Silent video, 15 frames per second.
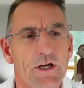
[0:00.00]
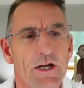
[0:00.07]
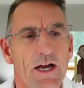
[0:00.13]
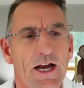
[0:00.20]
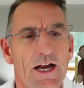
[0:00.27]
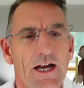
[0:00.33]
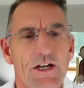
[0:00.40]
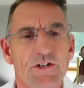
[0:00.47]

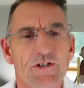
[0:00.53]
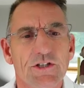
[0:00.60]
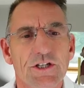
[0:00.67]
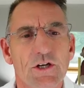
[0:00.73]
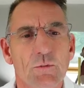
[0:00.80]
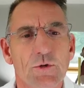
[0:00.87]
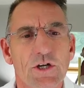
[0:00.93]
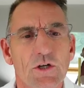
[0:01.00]
And,
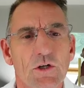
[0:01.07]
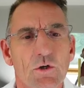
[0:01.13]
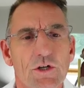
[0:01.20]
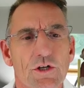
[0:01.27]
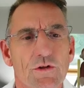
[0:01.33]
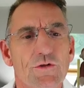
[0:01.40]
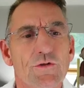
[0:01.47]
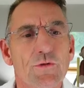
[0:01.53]
we're going to look
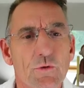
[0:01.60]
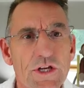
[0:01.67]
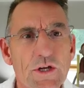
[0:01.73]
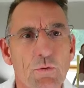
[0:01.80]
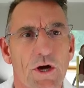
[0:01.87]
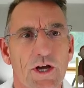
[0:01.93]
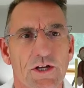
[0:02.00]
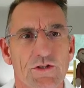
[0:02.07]
at three
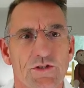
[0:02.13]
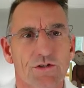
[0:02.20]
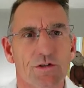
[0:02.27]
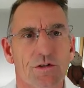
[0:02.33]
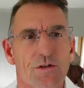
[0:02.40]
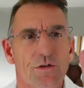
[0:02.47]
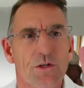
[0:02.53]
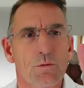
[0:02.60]
ways
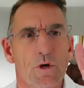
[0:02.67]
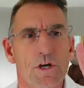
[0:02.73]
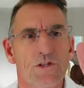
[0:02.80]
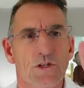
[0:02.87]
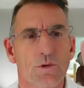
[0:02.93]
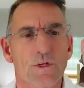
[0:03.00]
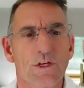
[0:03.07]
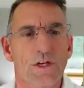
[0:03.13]

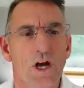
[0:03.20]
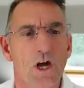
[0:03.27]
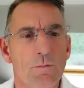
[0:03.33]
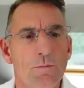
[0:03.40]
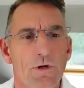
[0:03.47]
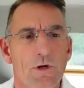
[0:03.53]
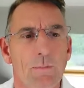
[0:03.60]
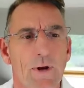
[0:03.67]
that we can
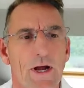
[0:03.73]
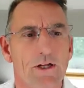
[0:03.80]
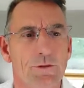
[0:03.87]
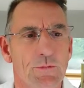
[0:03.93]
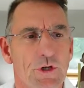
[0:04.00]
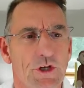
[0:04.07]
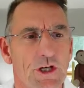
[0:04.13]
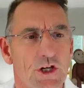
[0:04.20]
open up our
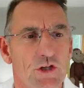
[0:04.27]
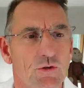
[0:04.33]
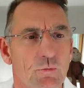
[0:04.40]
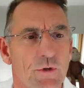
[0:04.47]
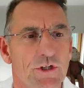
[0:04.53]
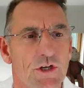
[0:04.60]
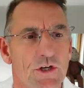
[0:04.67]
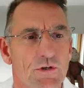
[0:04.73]
communication
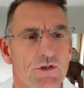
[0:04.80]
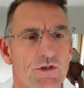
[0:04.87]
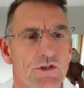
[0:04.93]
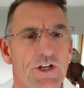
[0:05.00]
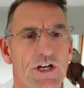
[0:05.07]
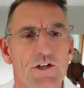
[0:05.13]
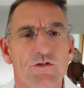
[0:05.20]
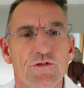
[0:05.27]
windows
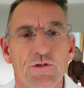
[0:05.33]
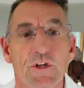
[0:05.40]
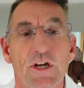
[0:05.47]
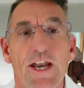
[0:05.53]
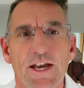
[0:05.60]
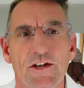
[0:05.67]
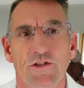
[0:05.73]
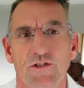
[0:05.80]
today through the
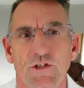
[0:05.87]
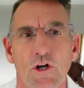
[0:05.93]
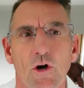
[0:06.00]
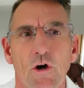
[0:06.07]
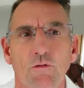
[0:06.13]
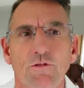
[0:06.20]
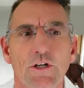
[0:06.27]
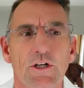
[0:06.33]
lens
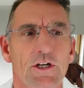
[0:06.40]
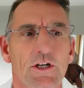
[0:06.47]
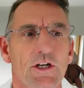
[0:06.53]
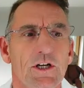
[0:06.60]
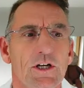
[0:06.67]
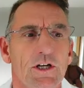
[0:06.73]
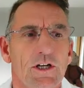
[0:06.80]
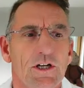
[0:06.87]
of
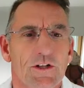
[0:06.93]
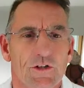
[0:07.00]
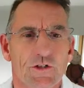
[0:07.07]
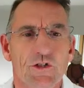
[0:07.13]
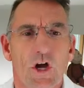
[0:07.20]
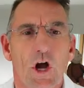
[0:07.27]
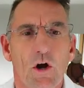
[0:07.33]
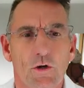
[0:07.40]
the
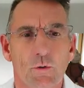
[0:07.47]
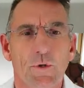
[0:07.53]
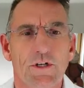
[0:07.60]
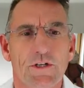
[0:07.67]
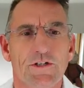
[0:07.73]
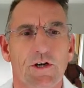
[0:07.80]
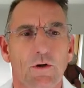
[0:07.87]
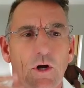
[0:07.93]
Johari
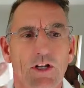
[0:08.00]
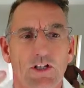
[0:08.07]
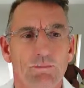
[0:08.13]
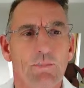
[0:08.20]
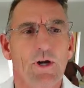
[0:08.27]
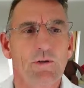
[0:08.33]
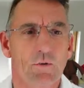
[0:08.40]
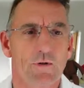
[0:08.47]
window. I'll
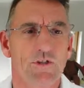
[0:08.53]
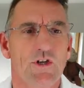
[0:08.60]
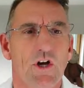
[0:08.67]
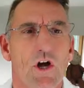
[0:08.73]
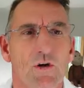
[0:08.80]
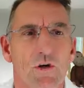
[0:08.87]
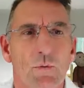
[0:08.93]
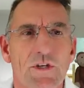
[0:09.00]
explain what the
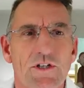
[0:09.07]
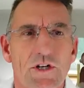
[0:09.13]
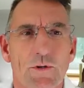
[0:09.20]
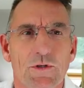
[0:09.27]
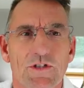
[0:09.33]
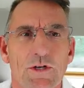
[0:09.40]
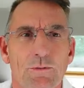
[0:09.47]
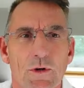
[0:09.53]
Johari window
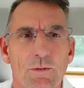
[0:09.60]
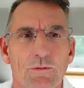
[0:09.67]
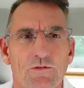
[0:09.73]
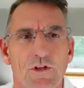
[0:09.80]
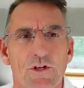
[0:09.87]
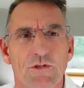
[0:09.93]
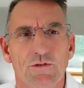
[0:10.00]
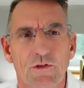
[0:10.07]
is in a moment for
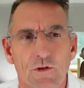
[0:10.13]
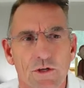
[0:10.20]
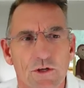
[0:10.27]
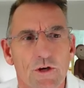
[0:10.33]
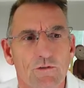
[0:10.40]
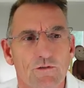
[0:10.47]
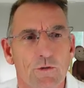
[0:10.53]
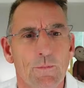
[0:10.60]
those of you that are
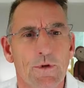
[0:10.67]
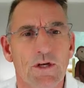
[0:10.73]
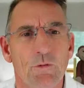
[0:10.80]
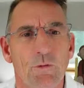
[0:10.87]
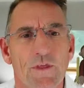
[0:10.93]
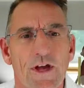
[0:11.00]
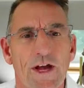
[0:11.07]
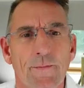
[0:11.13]
not familiar
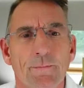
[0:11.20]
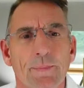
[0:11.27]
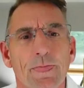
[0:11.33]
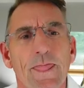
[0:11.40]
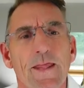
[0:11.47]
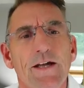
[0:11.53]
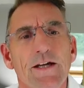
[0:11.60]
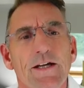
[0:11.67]
with that.
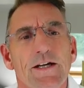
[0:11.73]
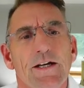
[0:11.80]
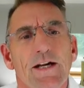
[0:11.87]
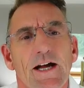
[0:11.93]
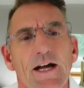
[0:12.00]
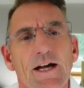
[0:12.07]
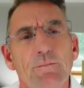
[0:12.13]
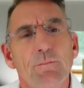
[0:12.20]

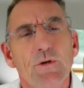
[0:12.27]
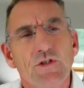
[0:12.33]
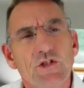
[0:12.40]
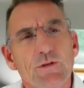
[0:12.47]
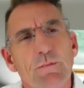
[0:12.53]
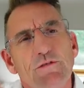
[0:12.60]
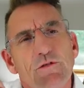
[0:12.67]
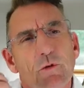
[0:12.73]
But just
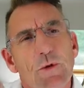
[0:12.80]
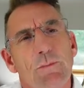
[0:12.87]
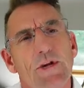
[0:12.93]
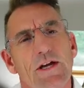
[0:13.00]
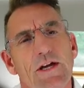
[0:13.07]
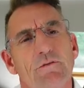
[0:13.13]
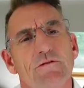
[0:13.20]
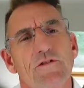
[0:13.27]
before we
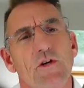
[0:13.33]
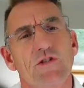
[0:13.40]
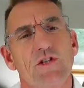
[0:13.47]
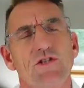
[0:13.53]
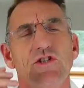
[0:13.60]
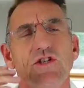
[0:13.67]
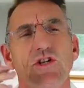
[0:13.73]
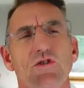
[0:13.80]
begin, folks, I
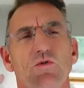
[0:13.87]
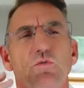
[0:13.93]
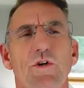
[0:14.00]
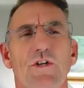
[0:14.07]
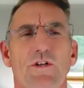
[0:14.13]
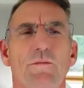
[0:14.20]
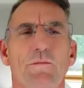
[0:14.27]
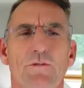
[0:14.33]
just
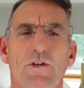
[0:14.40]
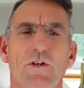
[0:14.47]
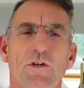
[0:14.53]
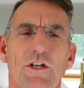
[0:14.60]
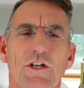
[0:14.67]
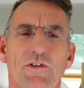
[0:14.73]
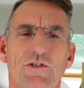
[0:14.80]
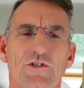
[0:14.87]
want to
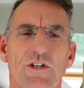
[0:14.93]
look at